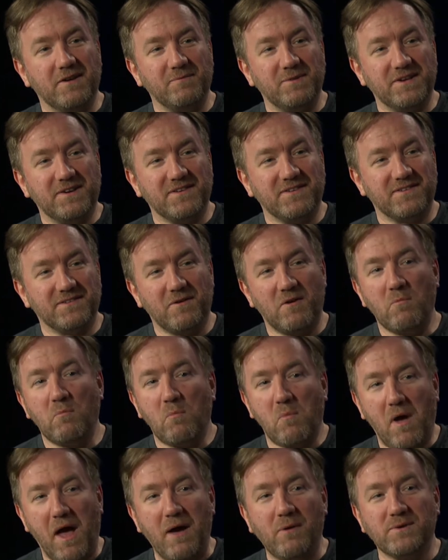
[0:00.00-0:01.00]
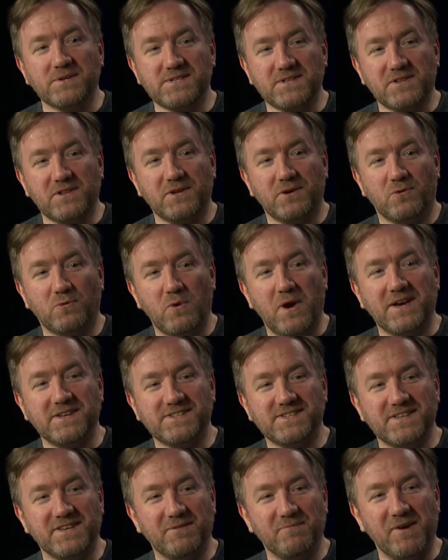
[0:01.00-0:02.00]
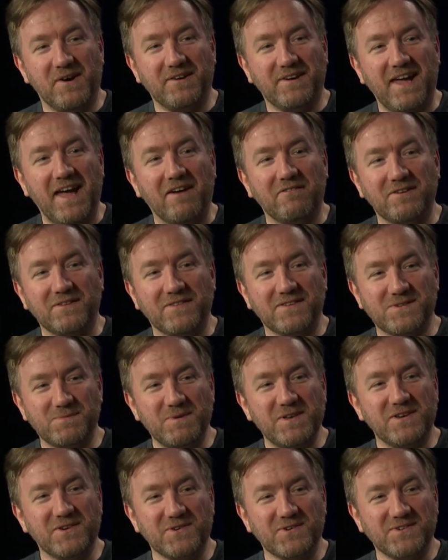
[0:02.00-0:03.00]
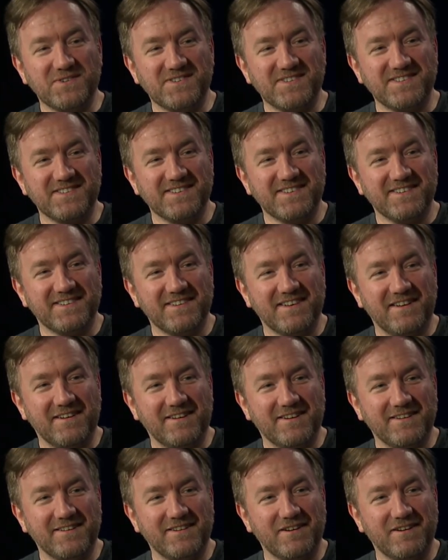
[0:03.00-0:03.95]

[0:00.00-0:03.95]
because I was a little reticent about having the speakers uh,